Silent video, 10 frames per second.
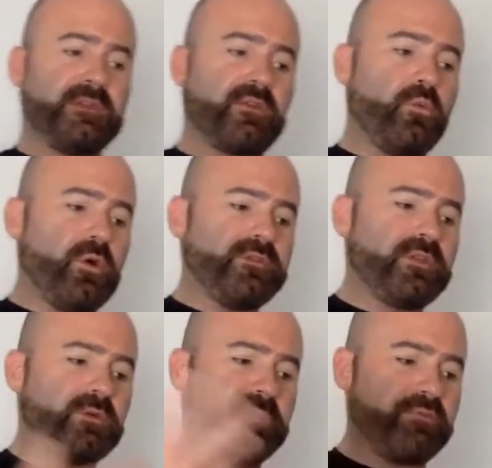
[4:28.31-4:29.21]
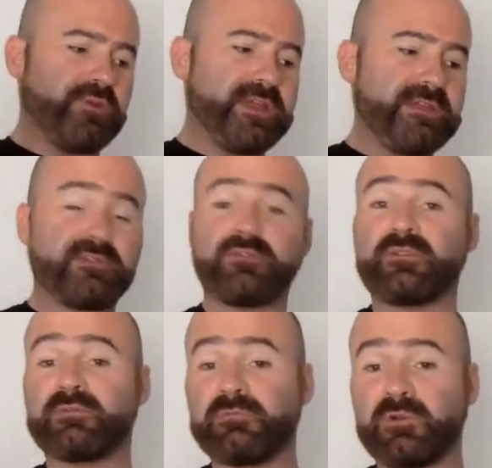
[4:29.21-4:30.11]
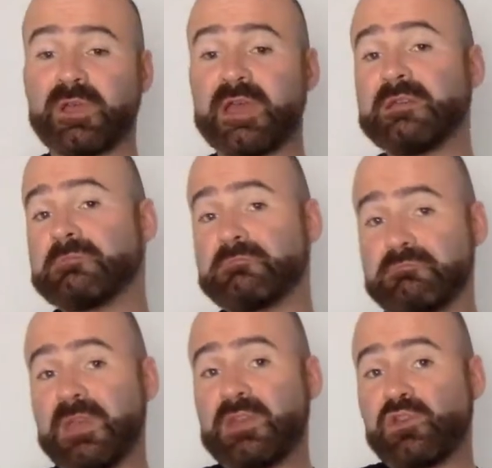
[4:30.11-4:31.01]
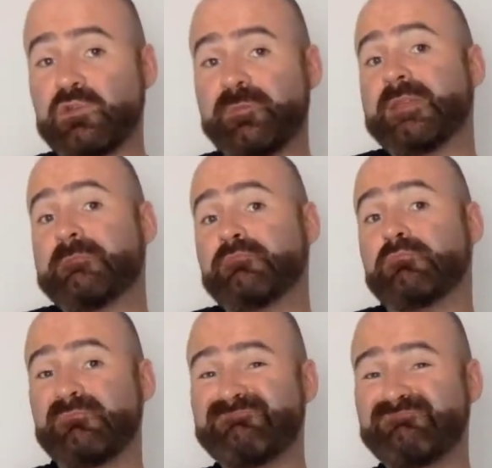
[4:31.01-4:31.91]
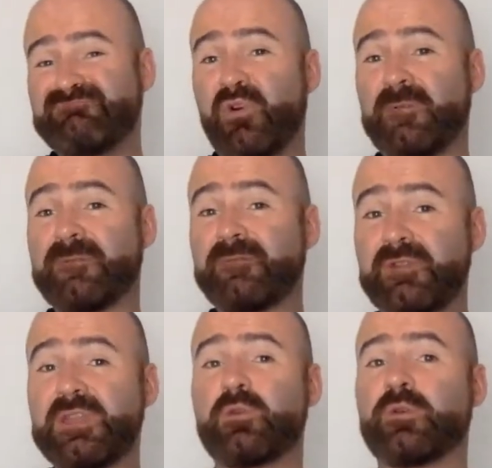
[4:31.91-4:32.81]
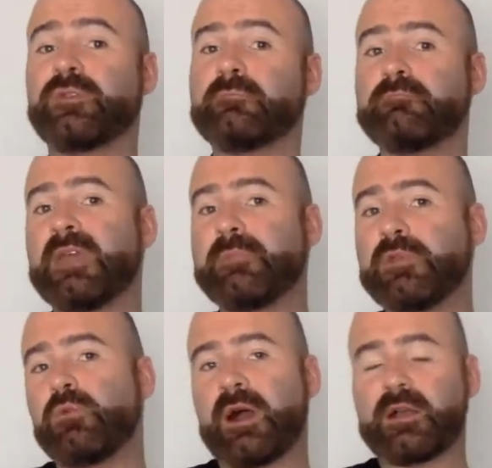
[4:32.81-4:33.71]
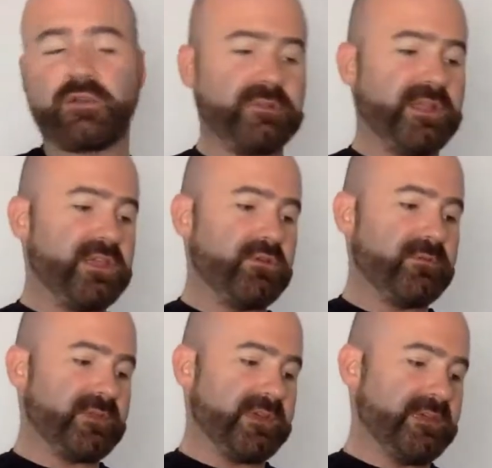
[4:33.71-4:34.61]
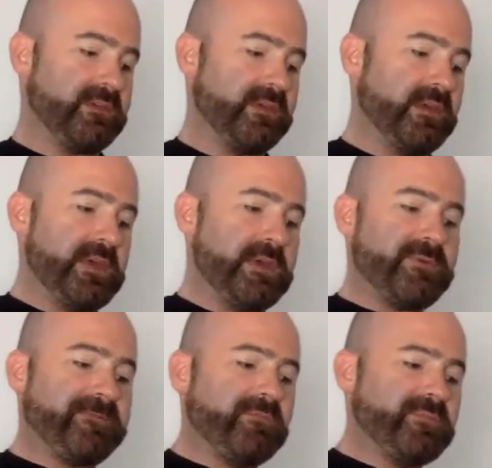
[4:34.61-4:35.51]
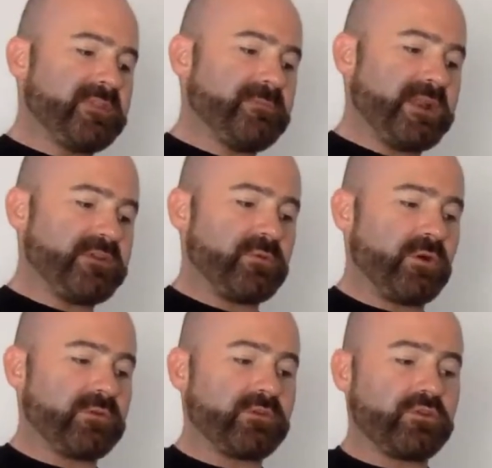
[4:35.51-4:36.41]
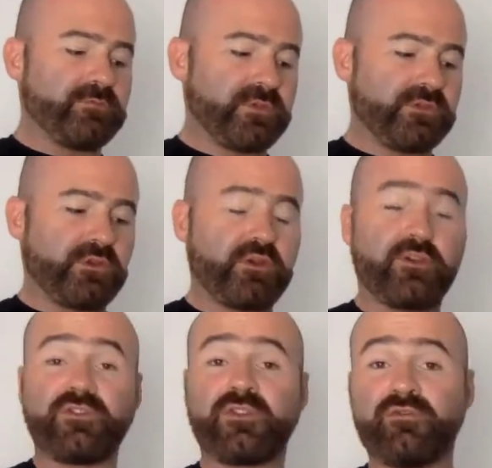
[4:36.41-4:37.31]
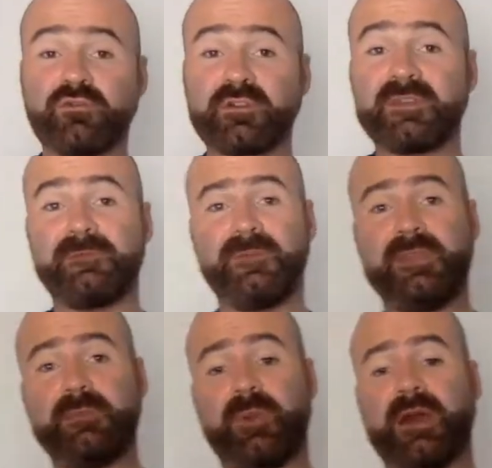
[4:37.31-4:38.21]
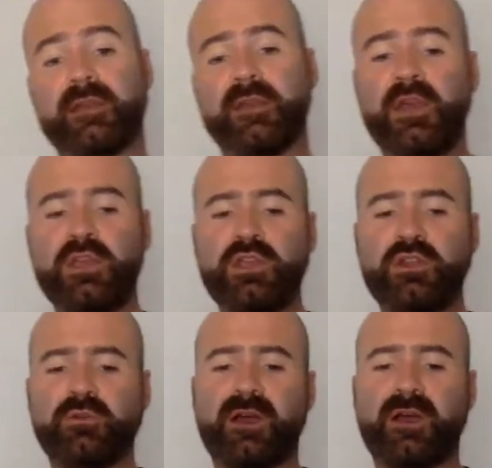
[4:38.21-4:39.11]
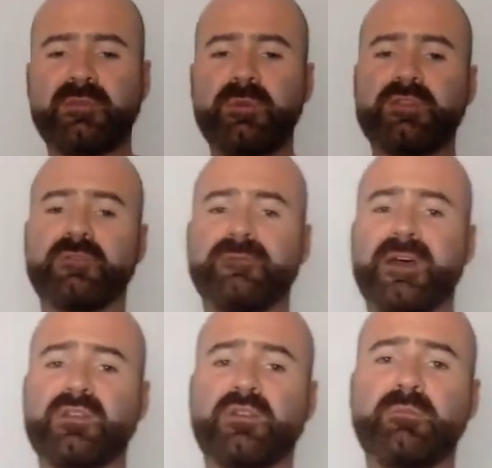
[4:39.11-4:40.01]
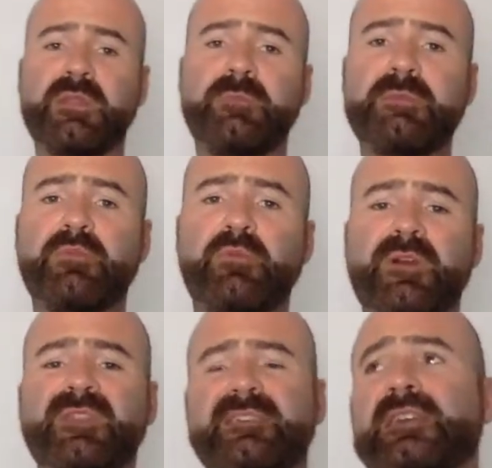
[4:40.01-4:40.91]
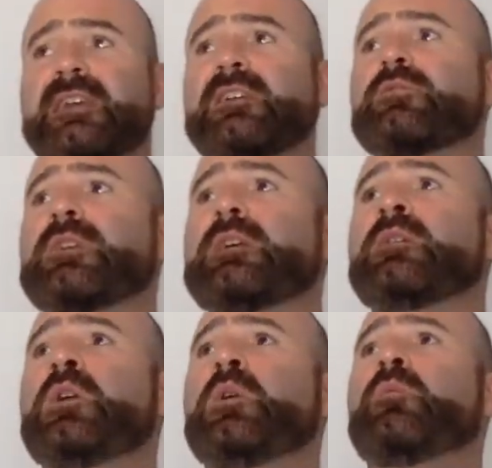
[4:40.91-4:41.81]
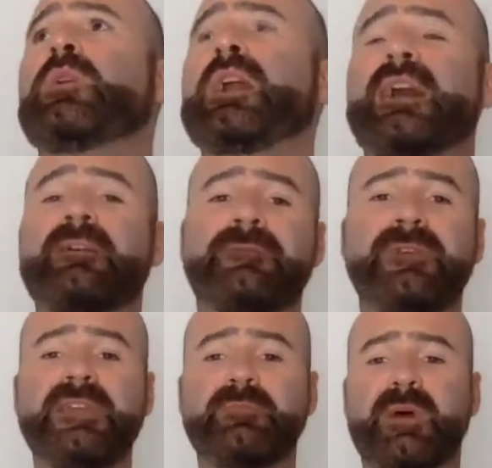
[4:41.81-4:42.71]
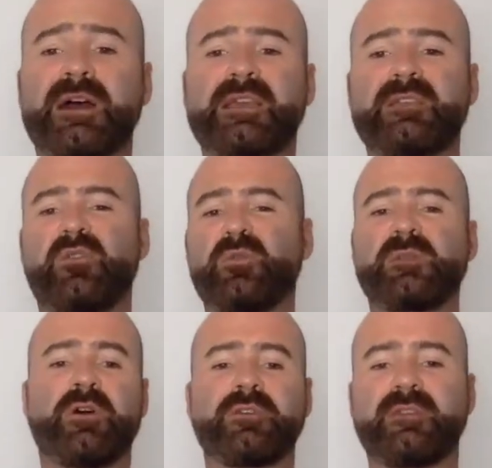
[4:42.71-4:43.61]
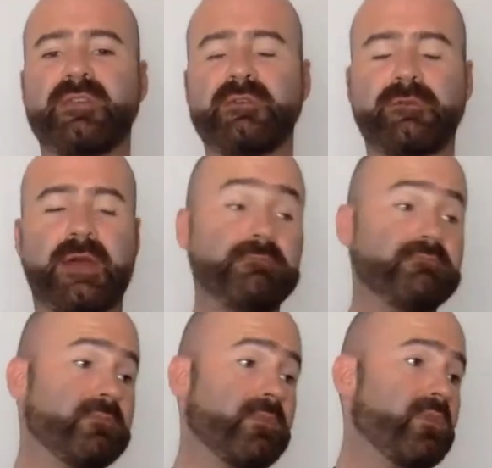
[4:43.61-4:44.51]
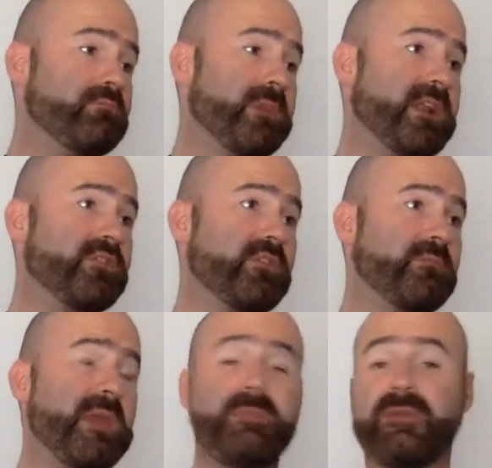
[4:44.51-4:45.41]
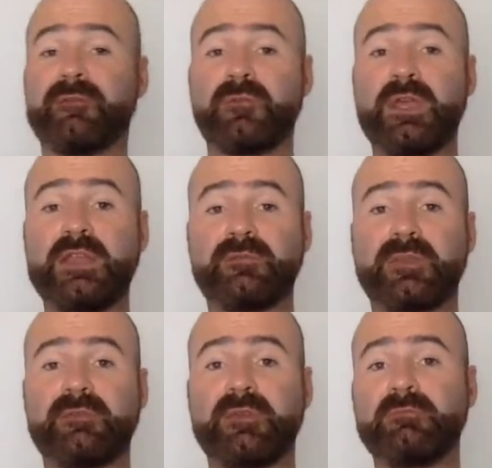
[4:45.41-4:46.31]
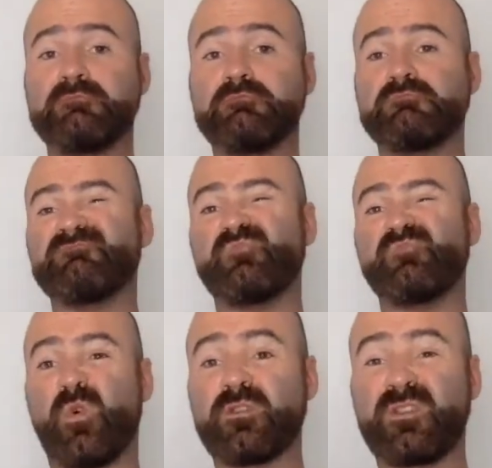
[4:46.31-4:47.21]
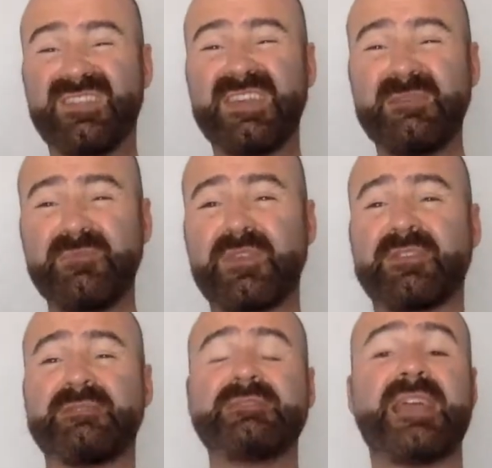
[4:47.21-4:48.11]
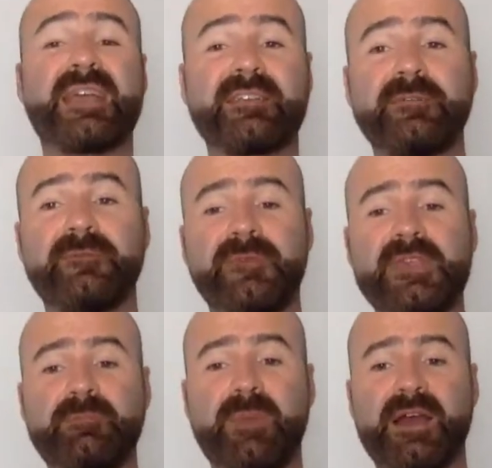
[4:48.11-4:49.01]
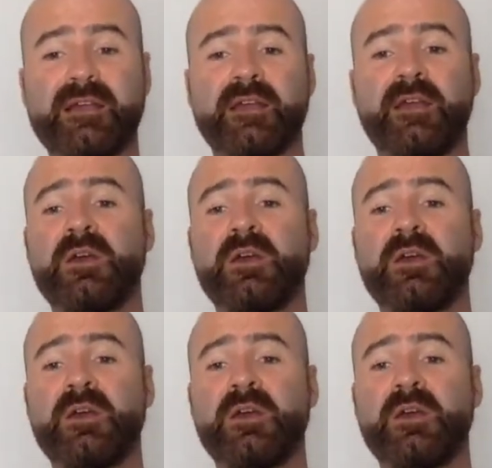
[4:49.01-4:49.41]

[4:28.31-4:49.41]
So one-to-one appraisals, okay, it should be more frequent than maybe you are currently using. Performance management also comes under constructive feedback. You know, I speak to far too many people when they say, okay, when I have feedback, it's always positive. And some managers may be afraid of giving what's deemed as negative feedback.